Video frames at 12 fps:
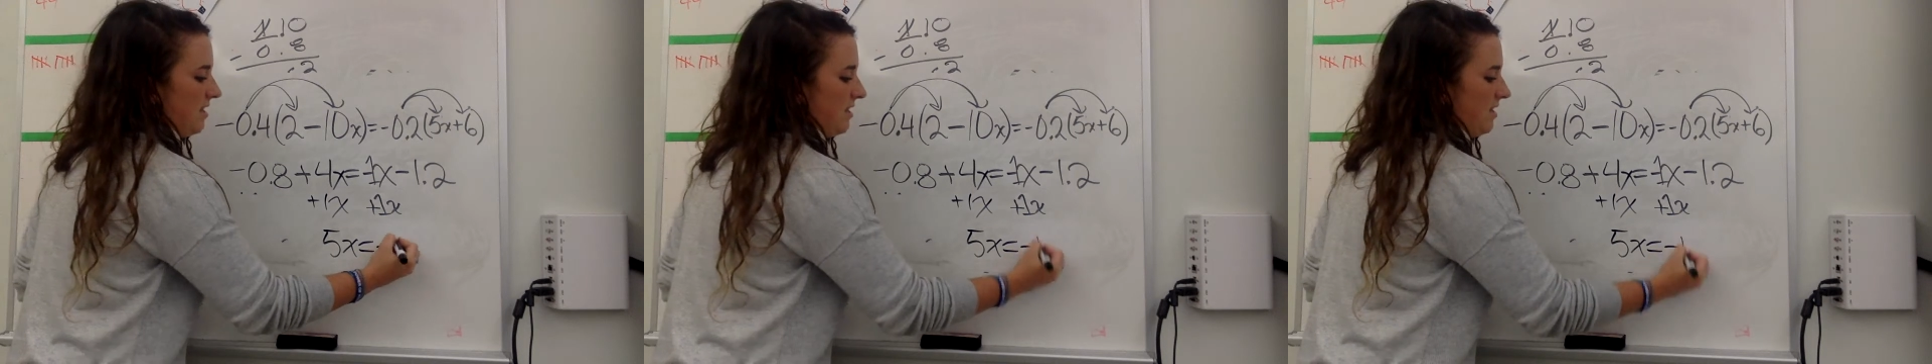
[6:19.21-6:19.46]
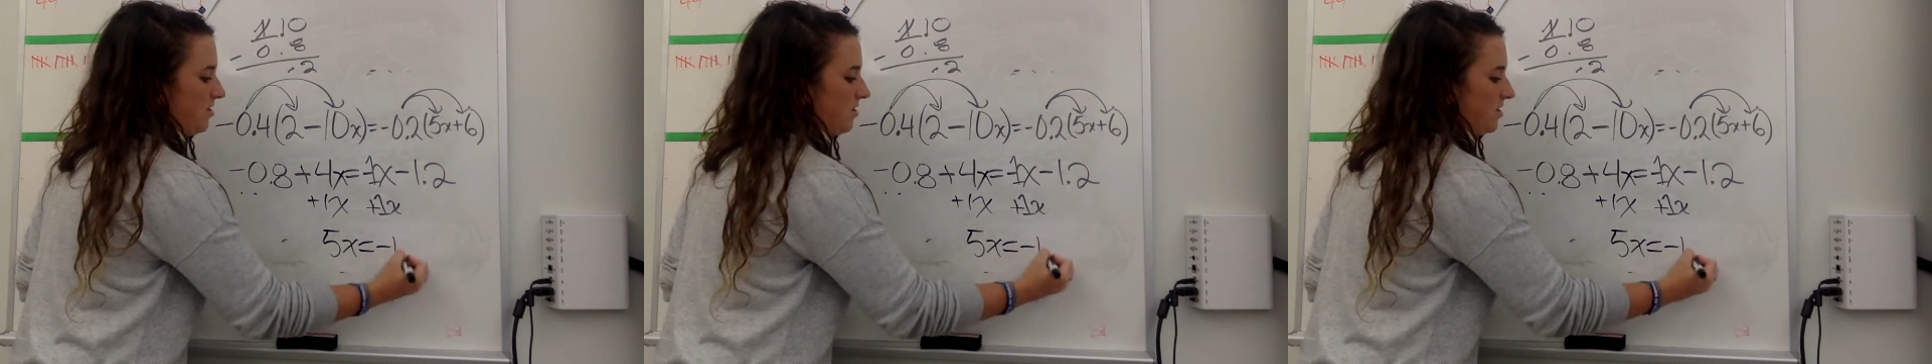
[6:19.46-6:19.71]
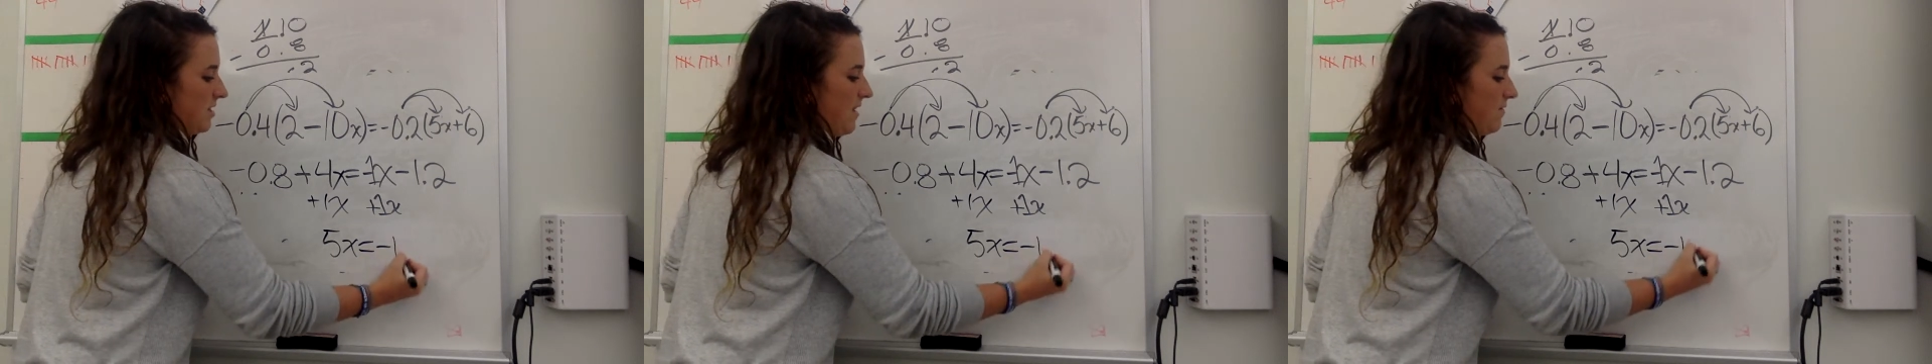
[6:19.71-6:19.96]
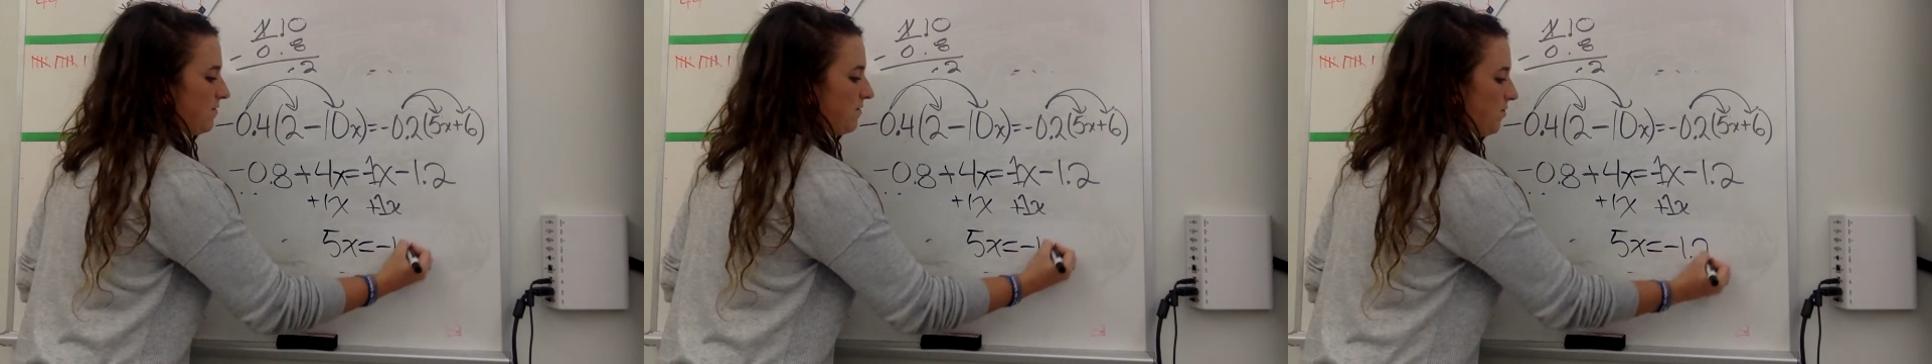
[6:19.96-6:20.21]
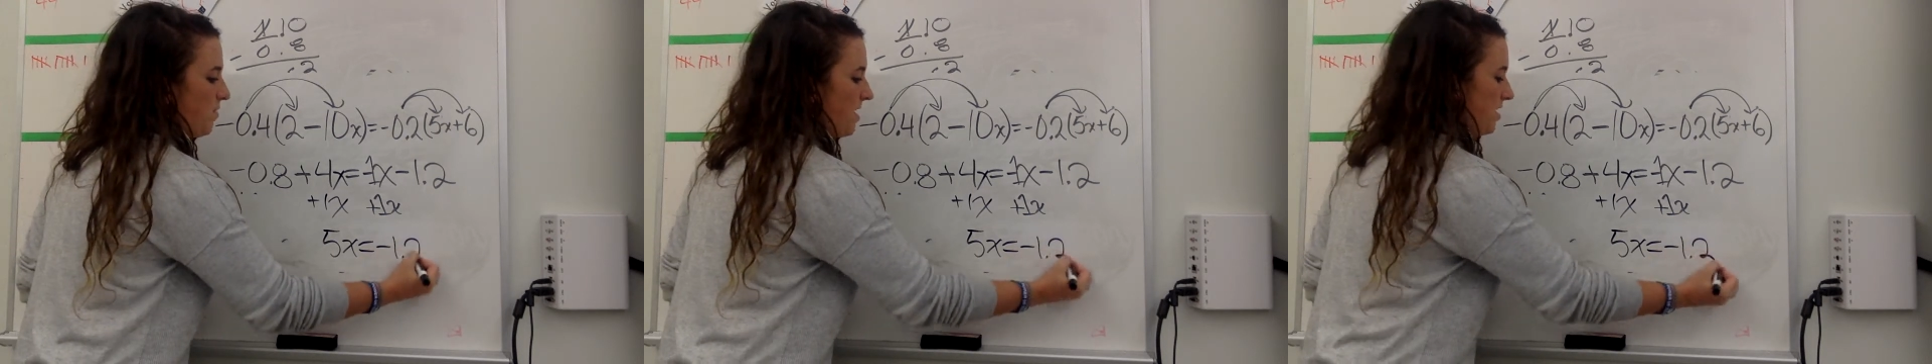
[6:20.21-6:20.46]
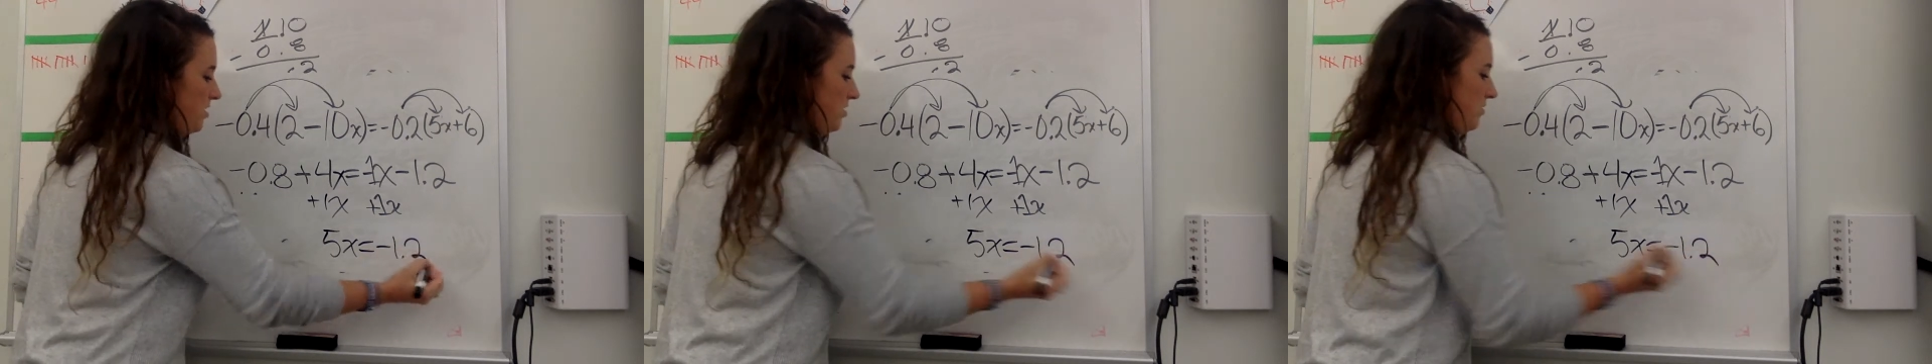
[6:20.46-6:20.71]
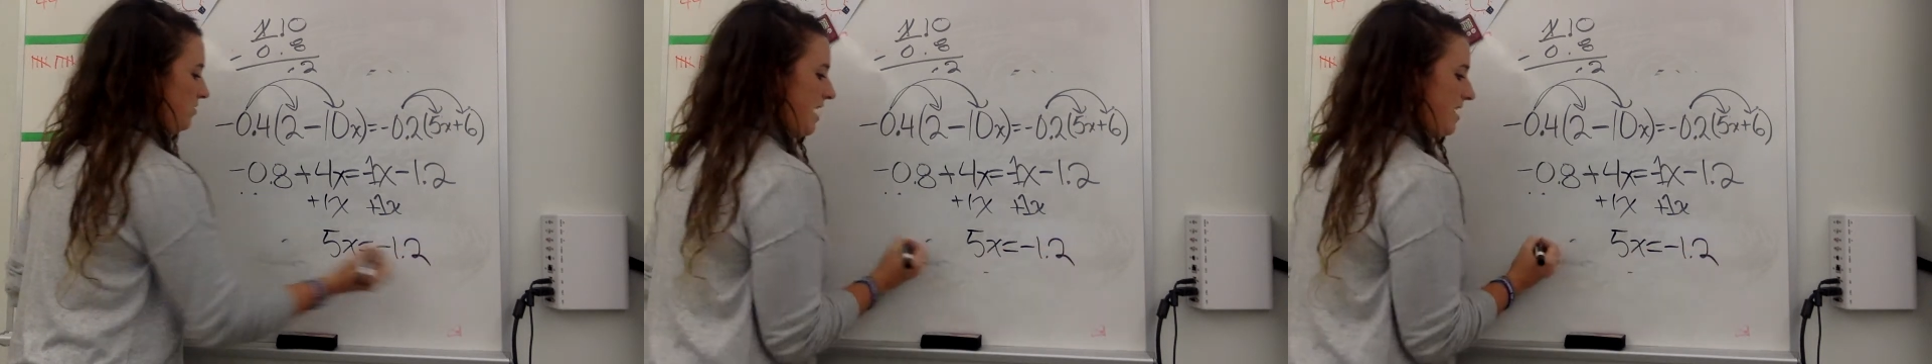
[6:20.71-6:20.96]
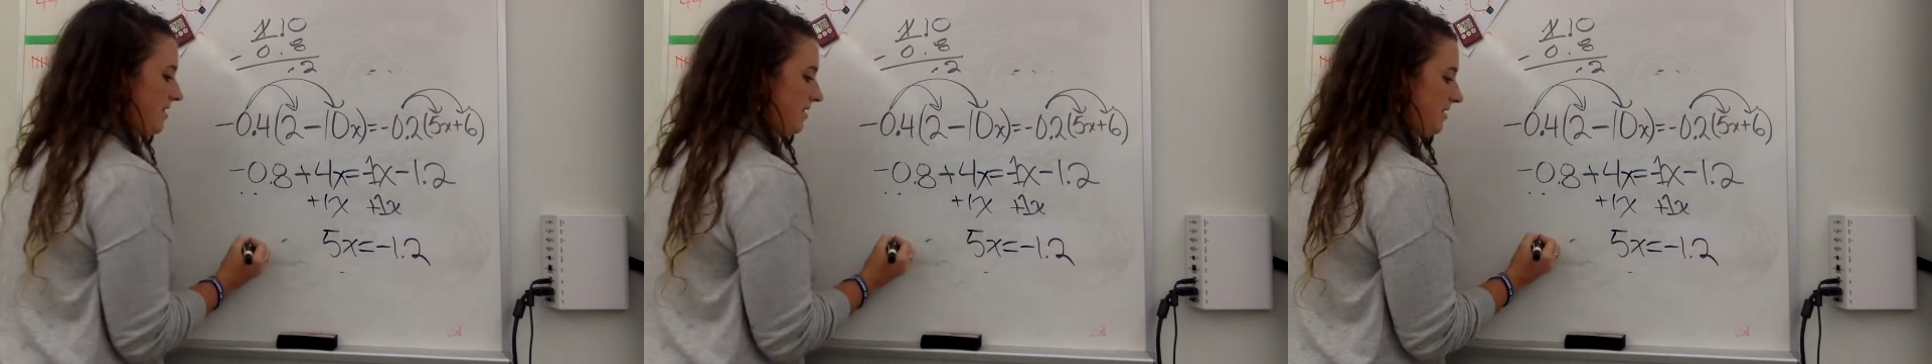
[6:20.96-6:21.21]
You're just left with 1
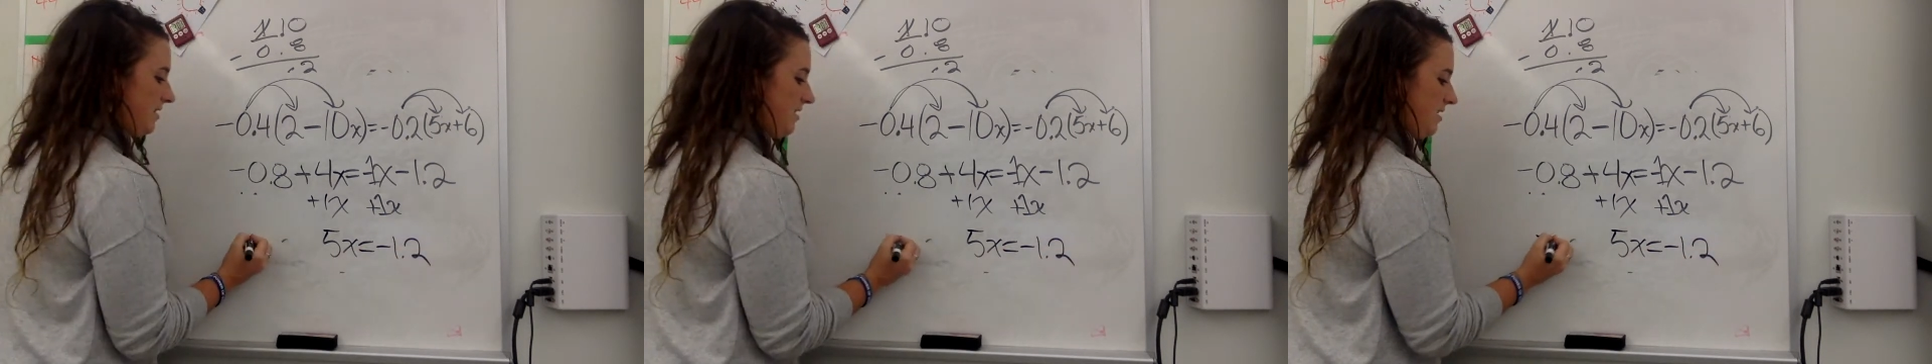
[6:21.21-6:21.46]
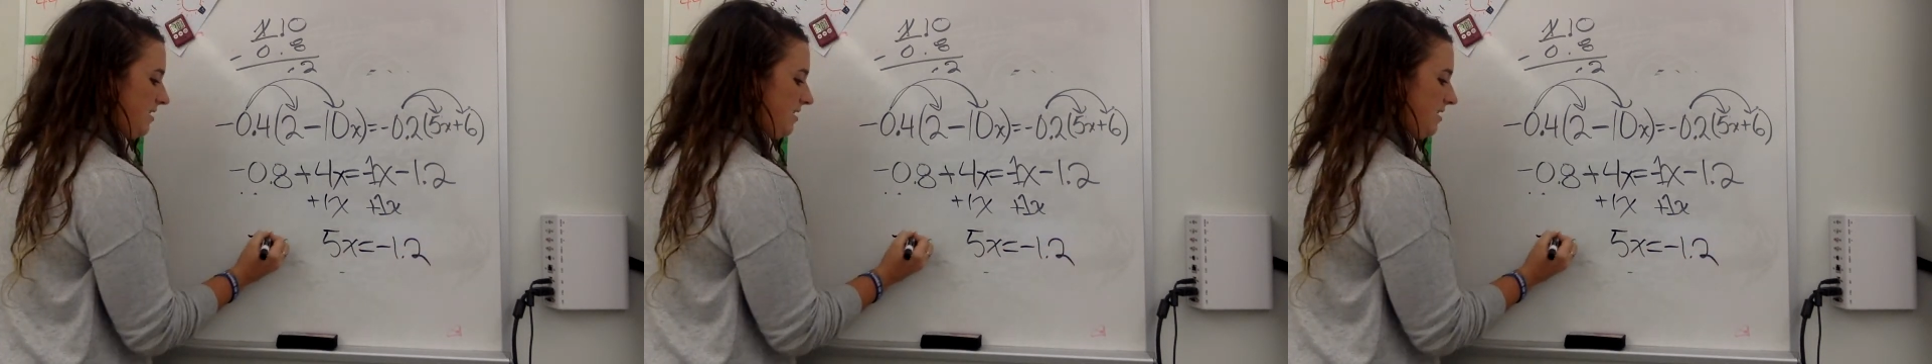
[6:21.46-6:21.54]
2/10.